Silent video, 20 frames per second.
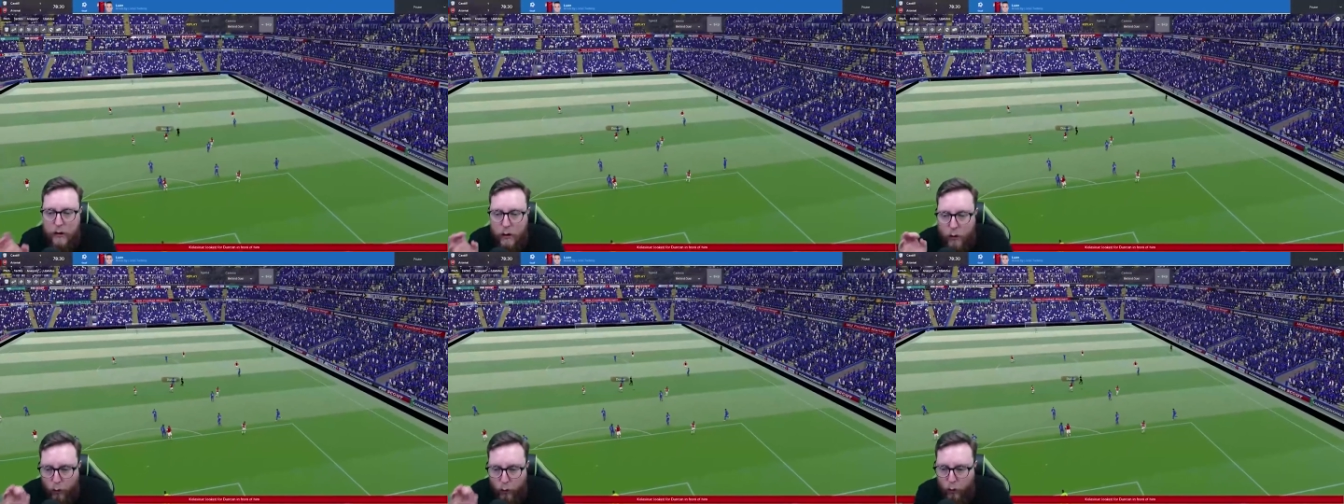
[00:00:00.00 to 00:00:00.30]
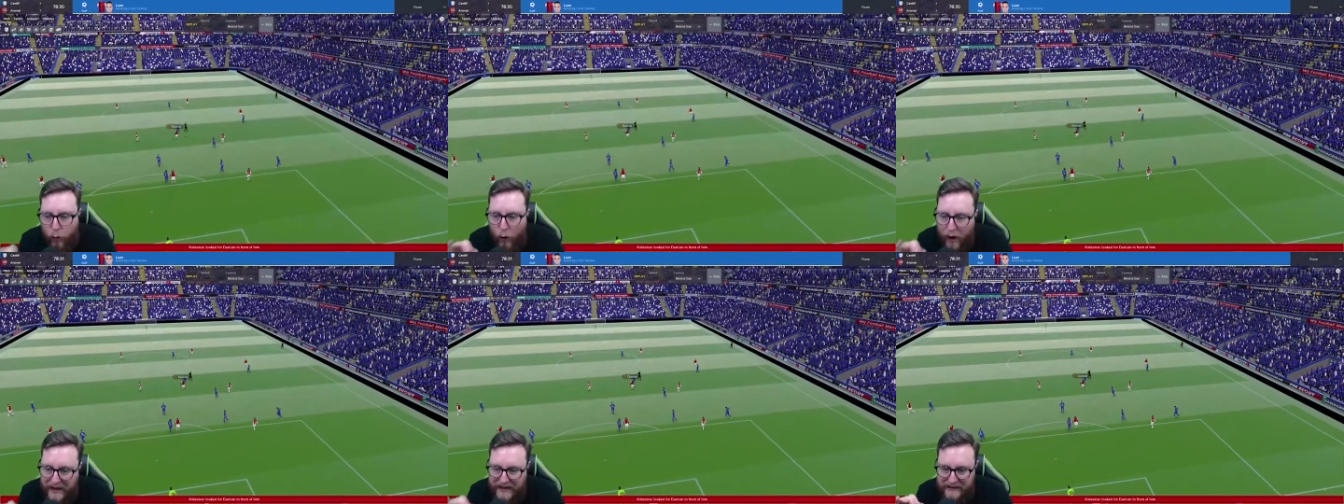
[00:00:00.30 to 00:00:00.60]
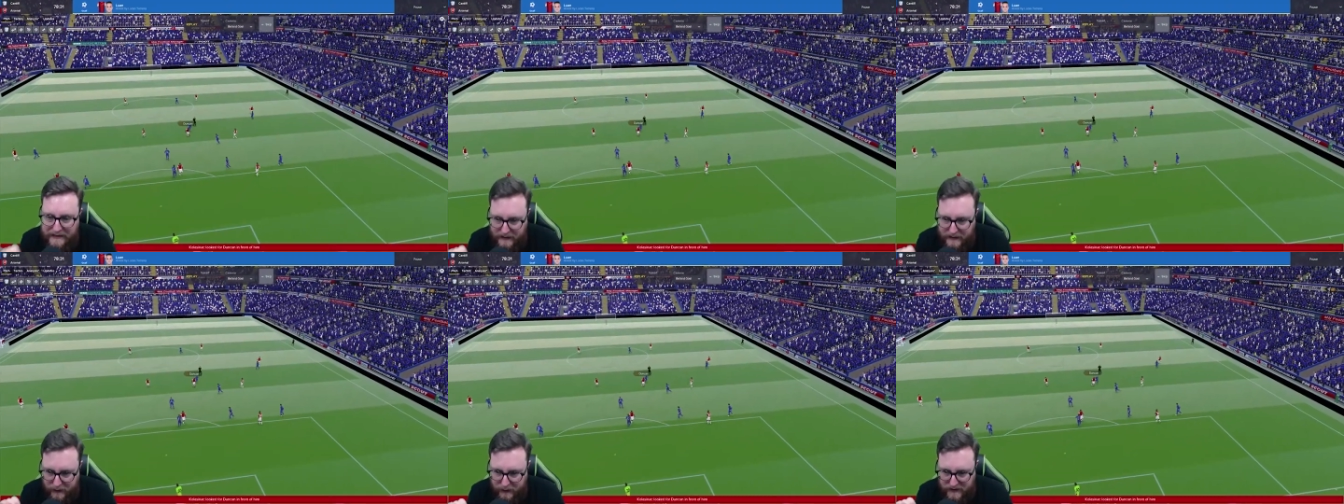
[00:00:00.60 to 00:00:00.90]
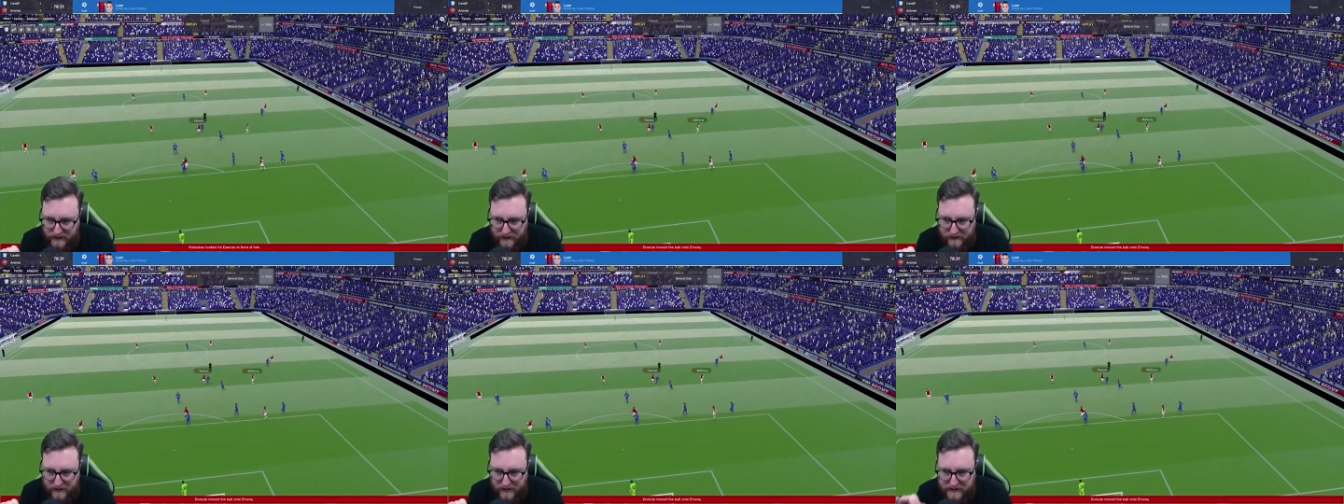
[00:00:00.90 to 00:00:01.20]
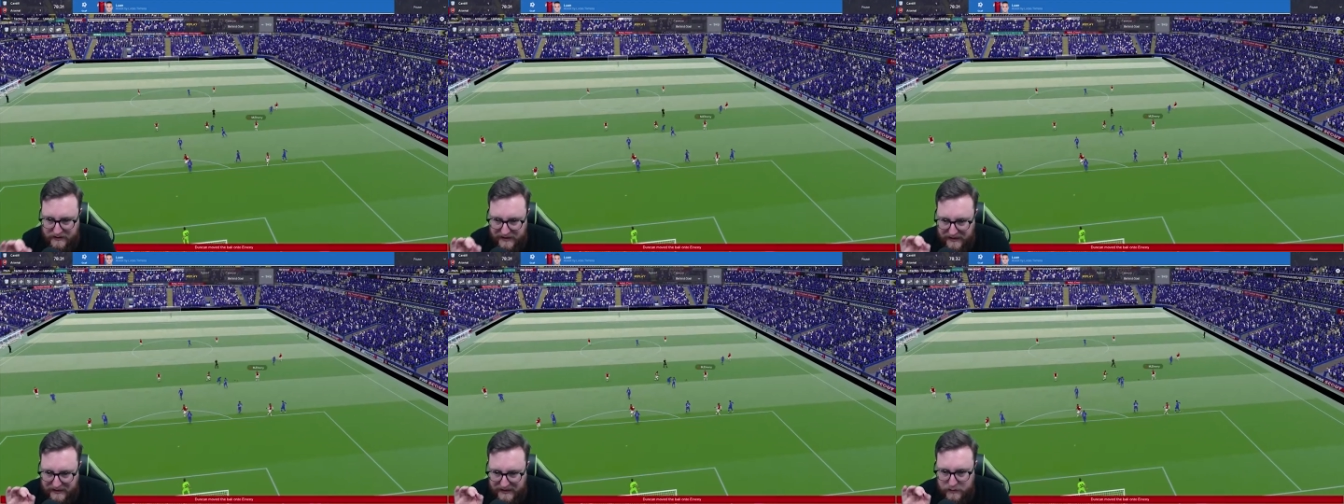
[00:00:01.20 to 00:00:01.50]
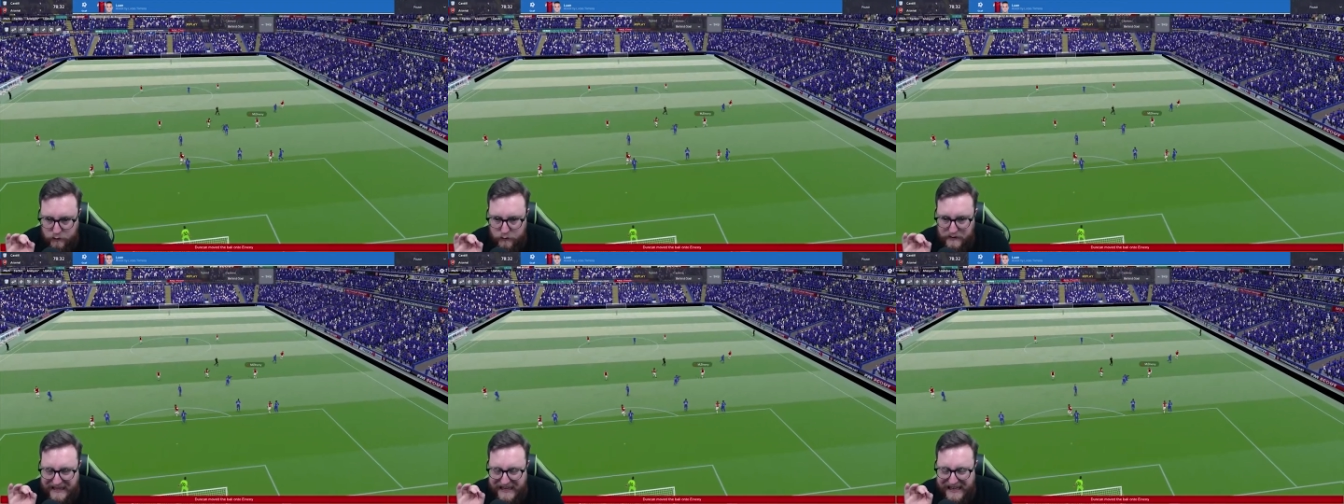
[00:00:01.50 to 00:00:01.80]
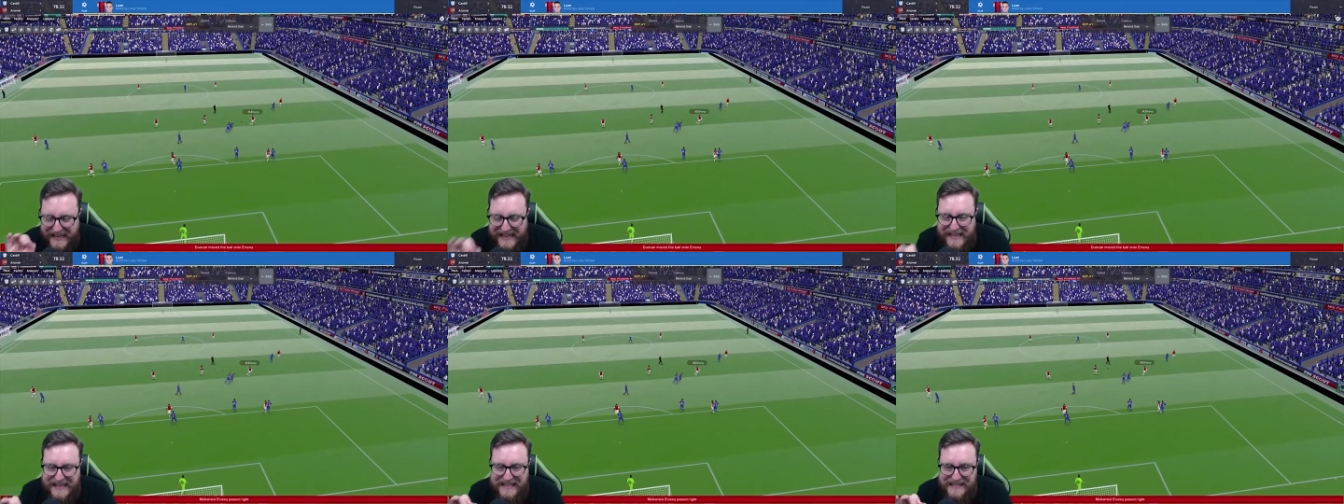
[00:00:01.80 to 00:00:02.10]
Why is he not saving this? This was
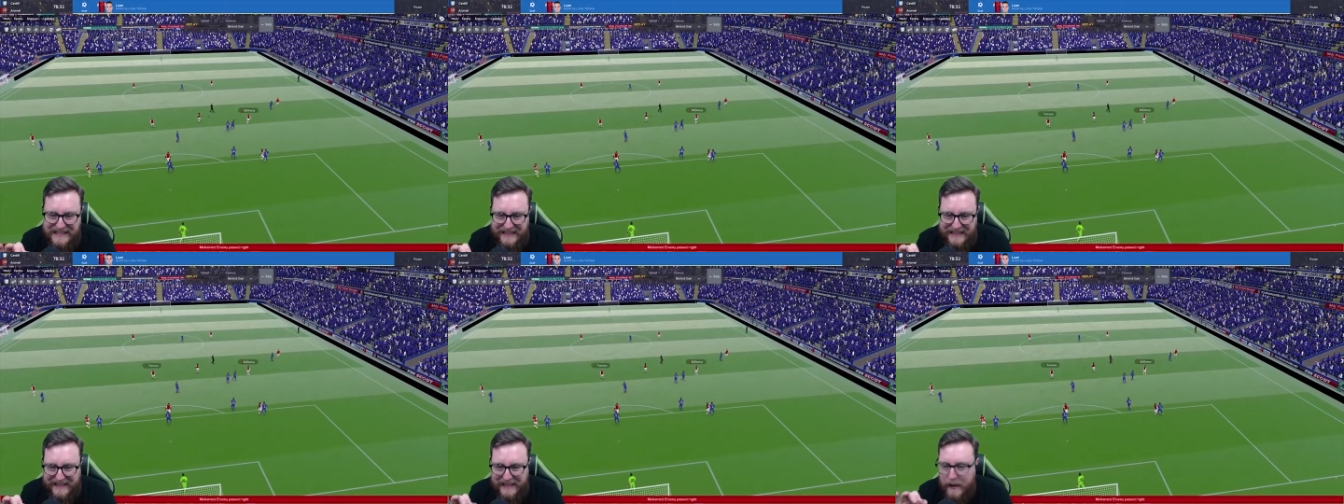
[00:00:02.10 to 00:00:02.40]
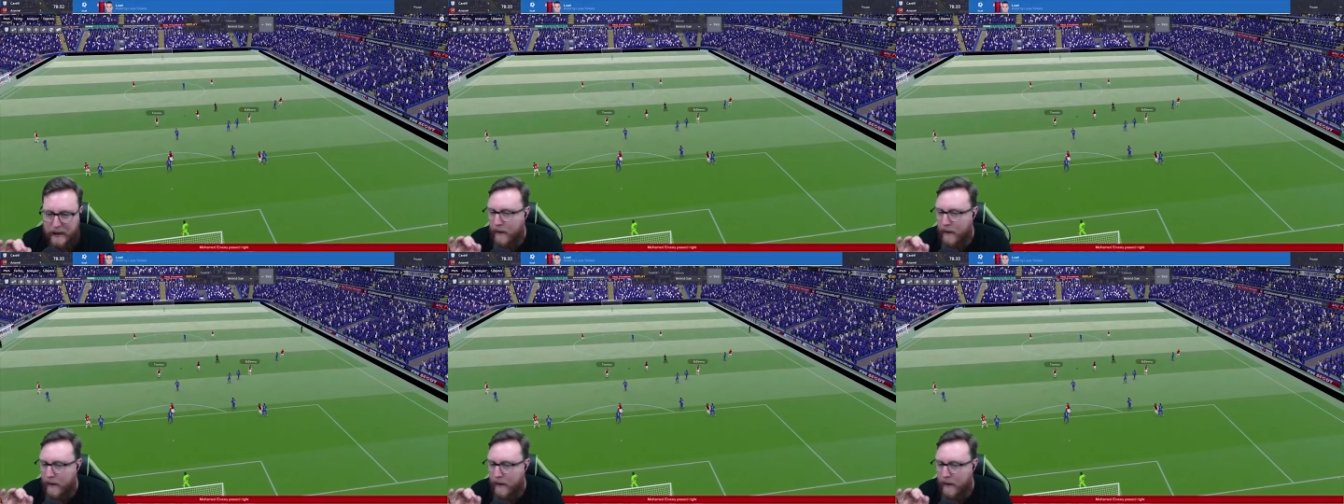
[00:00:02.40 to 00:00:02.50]
easy.